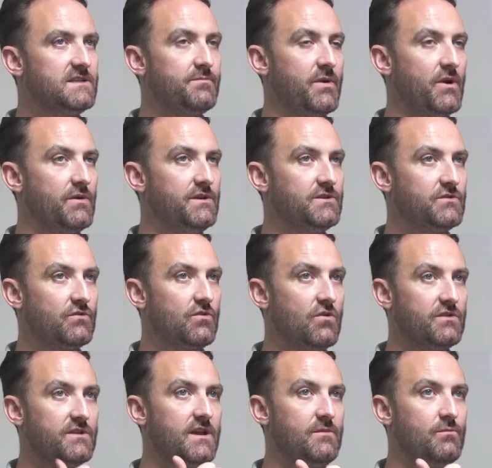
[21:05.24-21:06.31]
brilliant, so
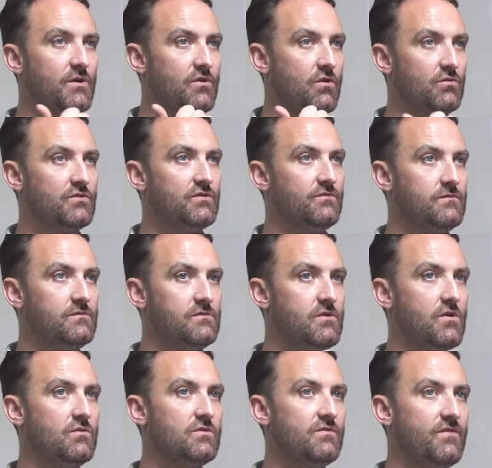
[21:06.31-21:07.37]
content with call
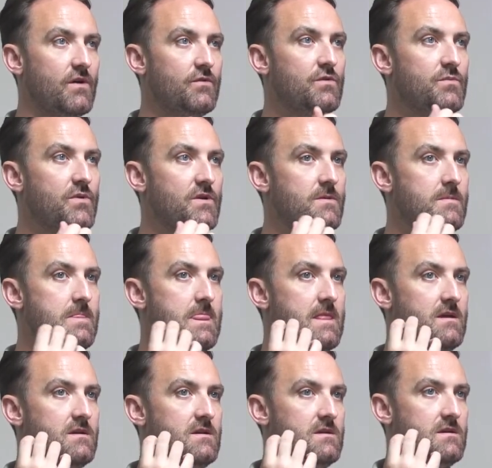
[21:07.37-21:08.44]
to value, but
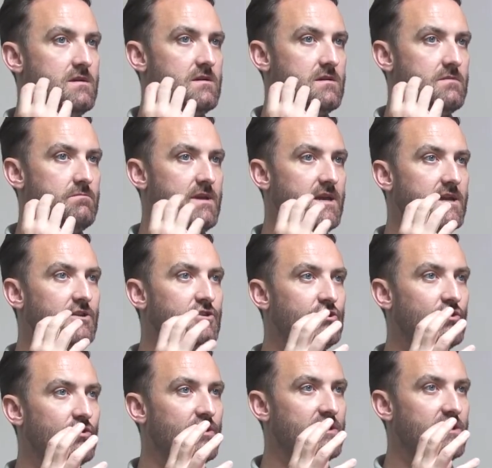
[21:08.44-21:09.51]
making
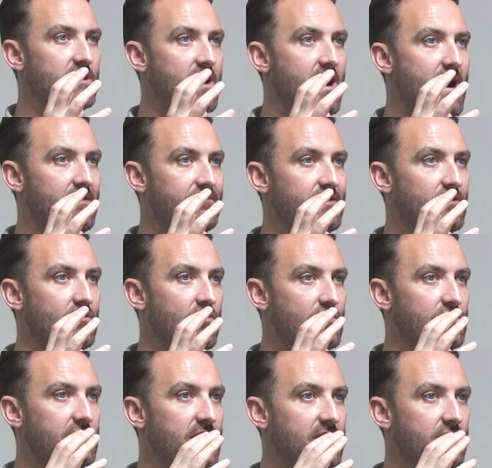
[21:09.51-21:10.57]
sure that you have your
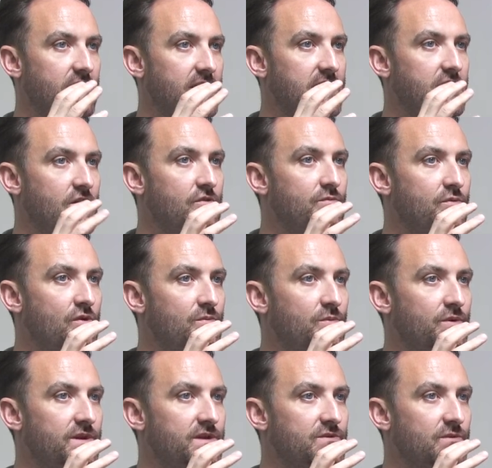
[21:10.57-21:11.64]
content laid out
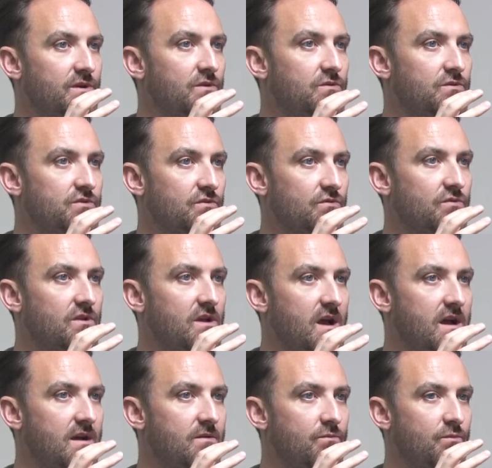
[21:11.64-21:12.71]
properly as well. So
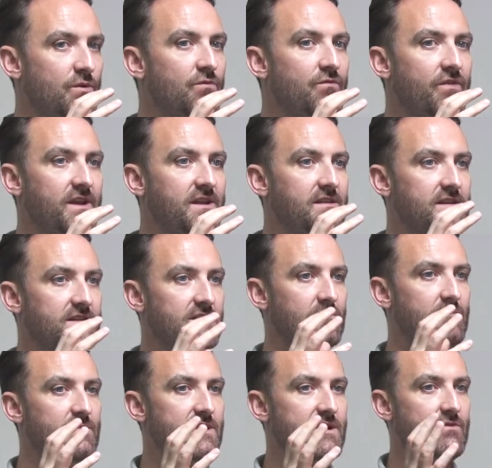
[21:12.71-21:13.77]
we'll find that
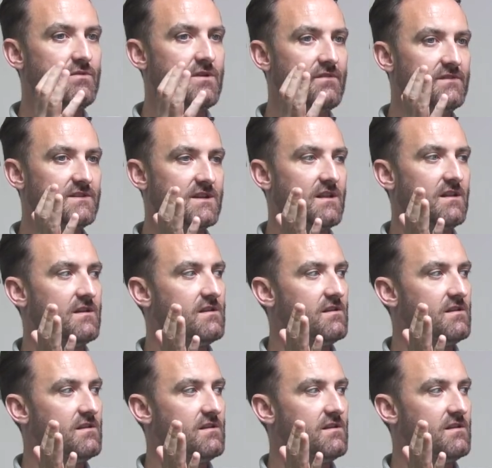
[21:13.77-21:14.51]
somebody will give us a